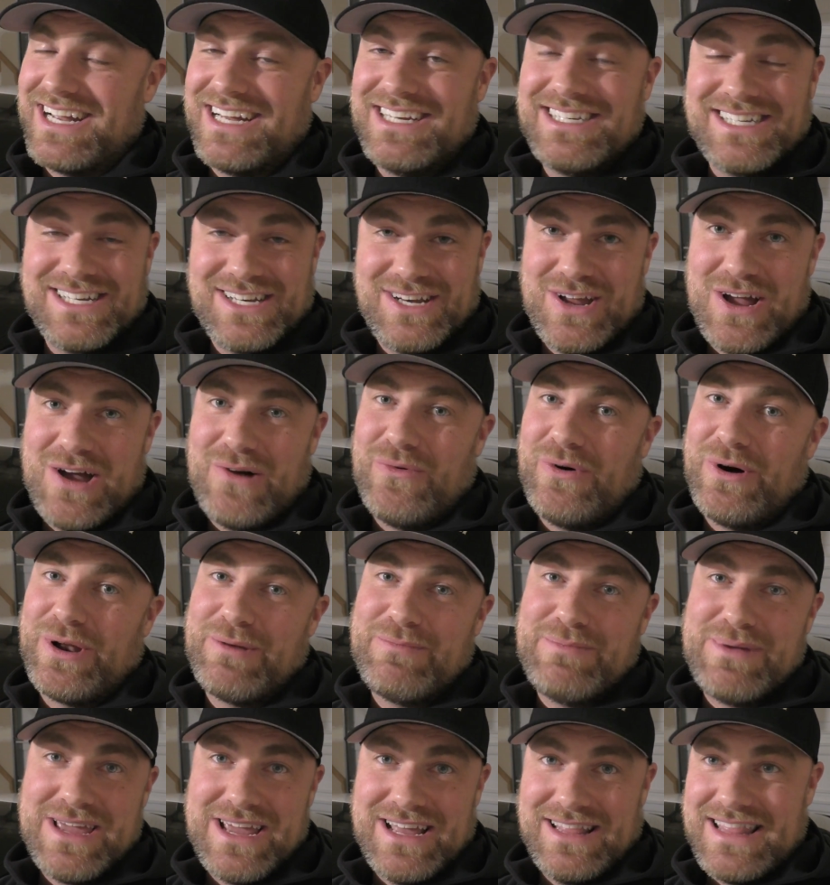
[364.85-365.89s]
I did not want to
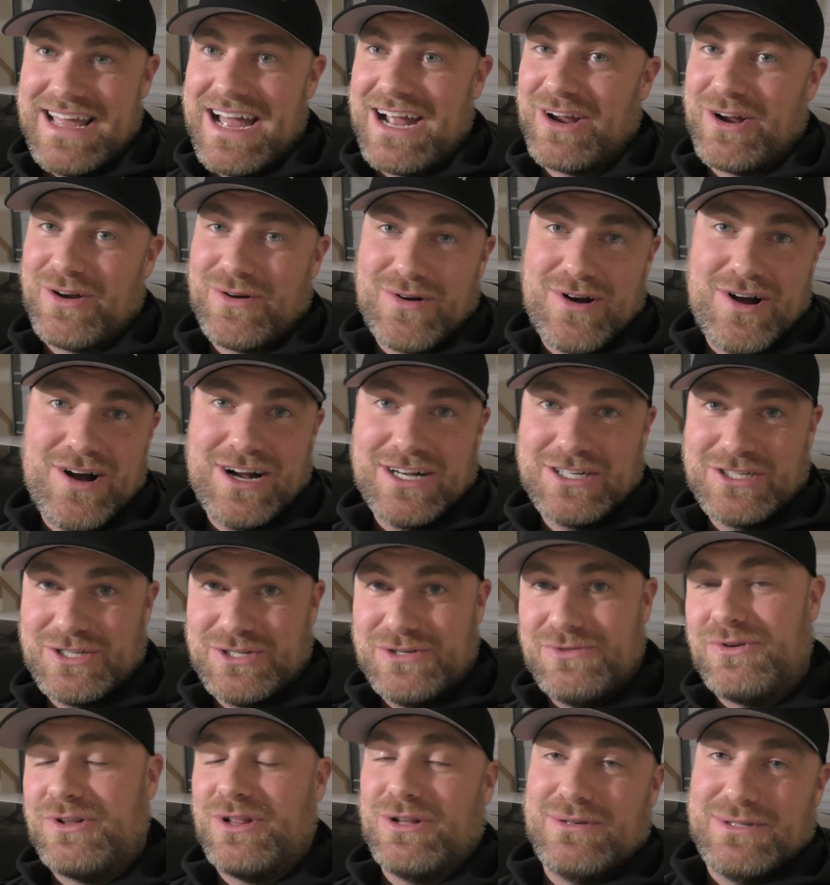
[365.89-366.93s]
be in that garage
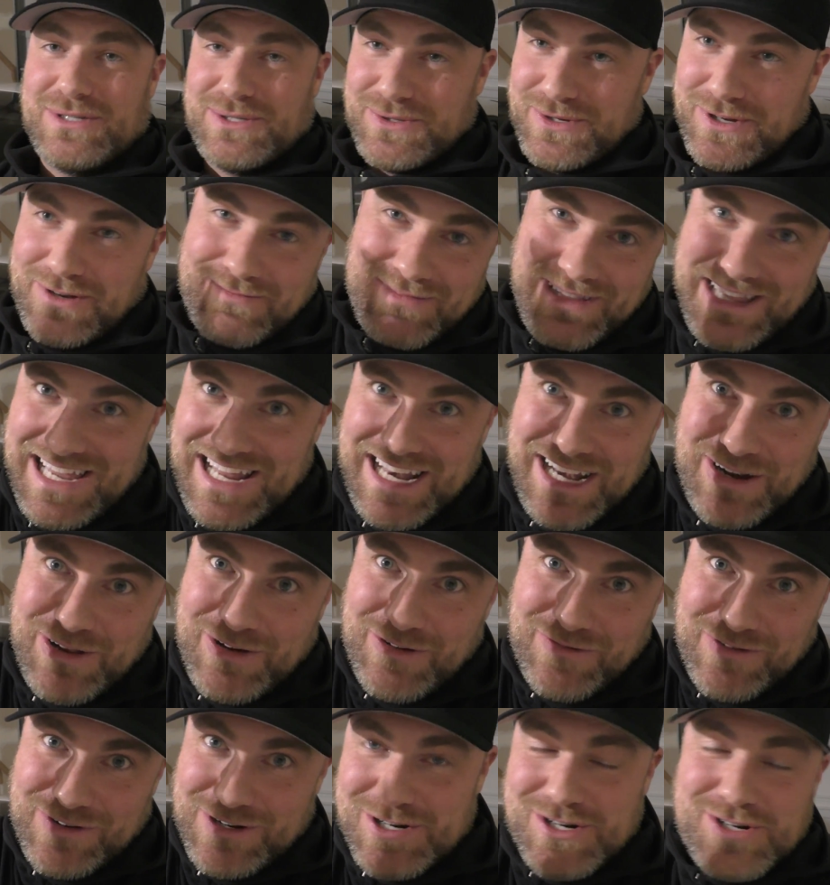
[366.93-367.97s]
too close to him, leaning
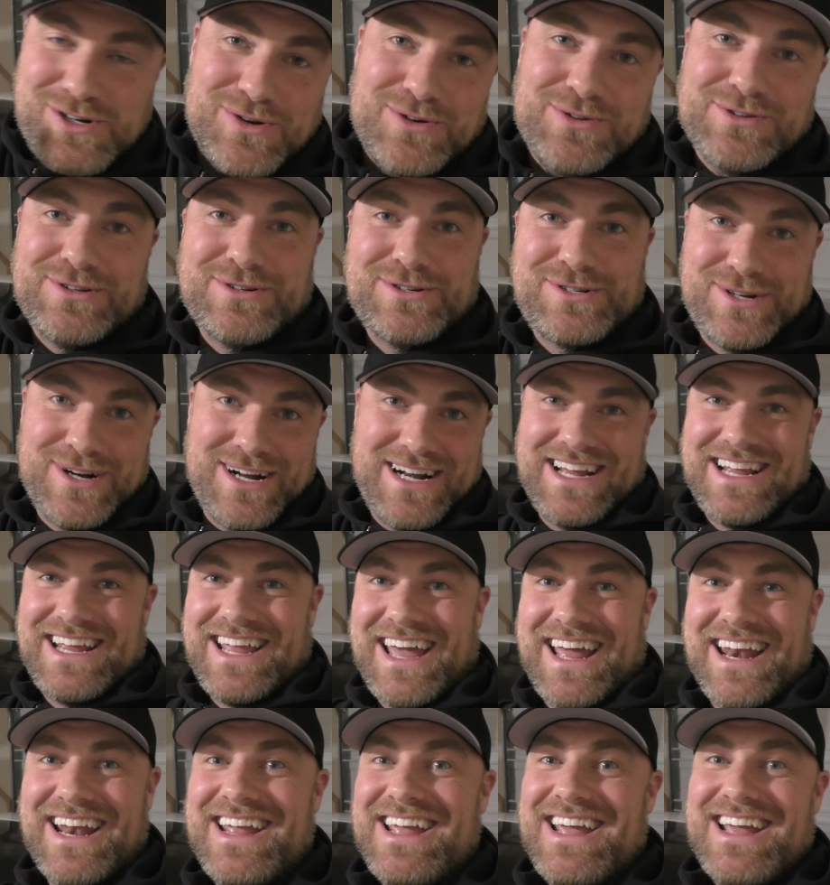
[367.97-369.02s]
over his shoulder, trying to
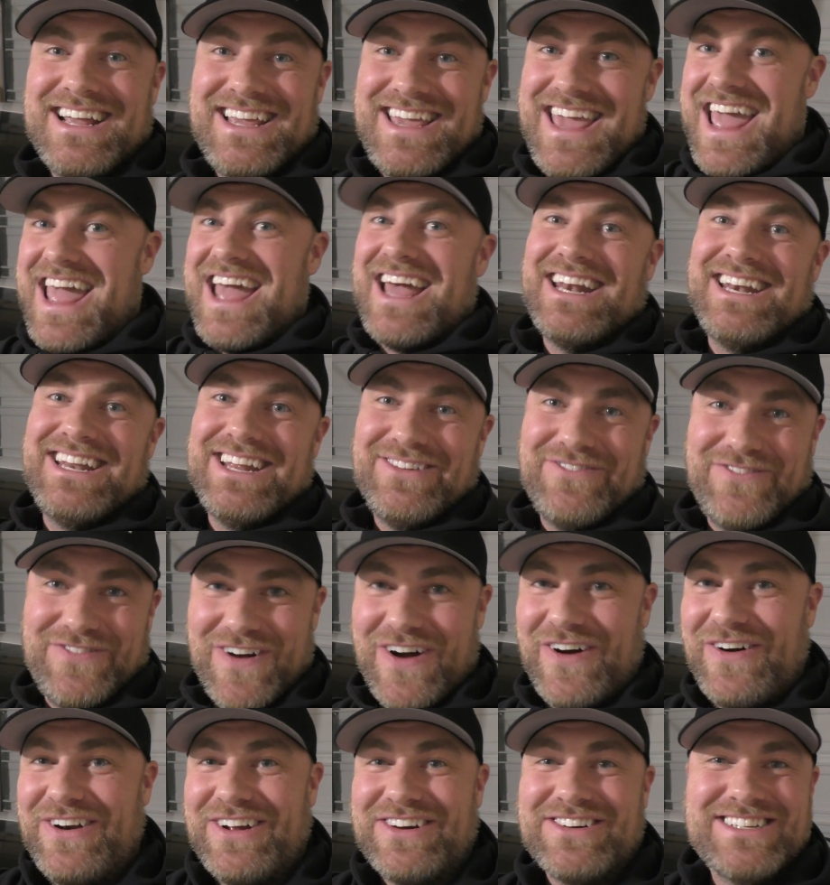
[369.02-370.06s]
get candid
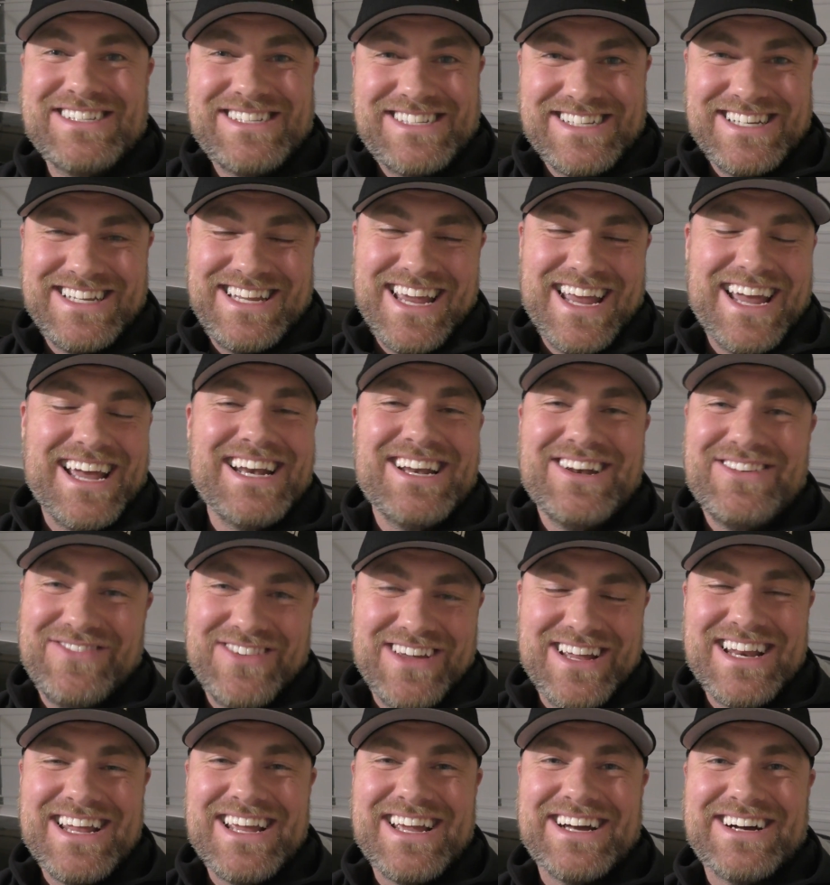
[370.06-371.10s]
photos and candid
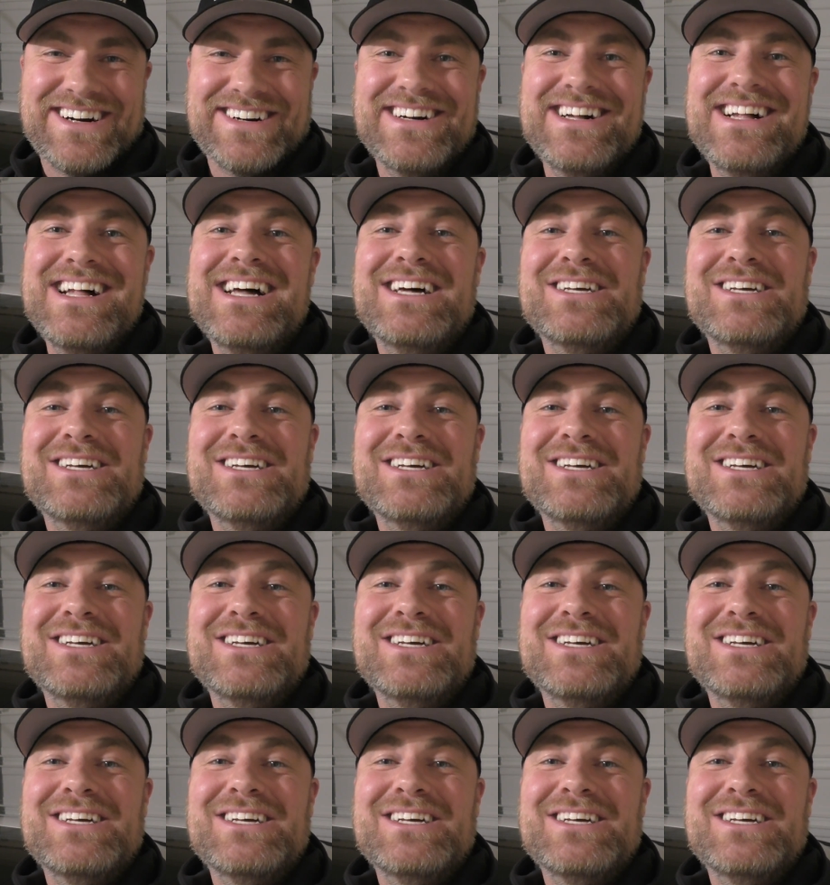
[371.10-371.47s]
video.